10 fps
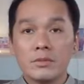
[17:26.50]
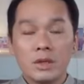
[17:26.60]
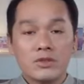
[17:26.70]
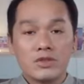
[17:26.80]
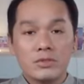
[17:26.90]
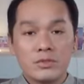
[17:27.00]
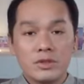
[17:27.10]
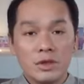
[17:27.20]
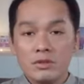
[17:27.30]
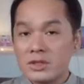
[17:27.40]
well,
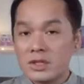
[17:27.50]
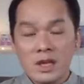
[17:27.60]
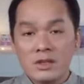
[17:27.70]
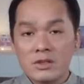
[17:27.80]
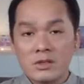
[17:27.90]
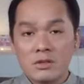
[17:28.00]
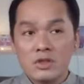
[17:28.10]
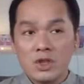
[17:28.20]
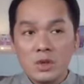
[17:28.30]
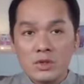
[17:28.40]
don't say it.
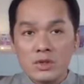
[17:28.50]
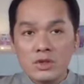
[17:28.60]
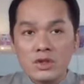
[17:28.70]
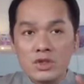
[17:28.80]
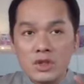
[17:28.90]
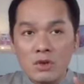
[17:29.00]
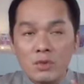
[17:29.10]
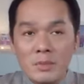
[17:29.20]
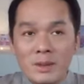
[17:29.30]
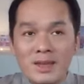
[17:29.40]

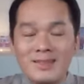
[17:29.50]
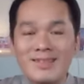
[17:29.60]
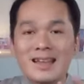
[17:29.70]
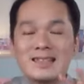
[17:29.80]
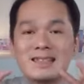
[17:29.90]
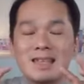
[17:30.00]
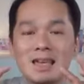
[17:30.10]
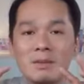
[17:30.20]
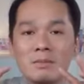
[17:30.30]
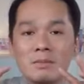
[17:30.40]
Don't repeat that
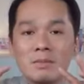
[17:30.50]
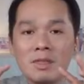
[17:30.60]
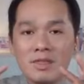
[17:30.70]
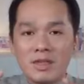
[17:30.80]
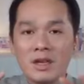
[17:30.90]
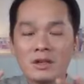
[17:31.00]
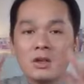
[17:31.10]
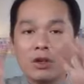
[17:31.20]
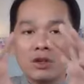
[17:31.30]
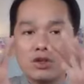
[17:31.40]
same
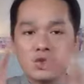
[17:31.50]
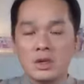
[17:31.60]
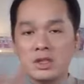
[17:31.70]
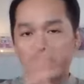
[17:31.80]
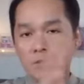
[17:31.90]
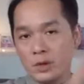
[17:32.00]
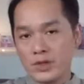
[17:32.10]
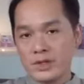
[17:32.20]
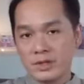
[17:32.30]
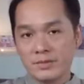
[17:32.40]
thing to a different
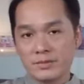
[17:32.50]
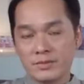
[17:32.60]
person.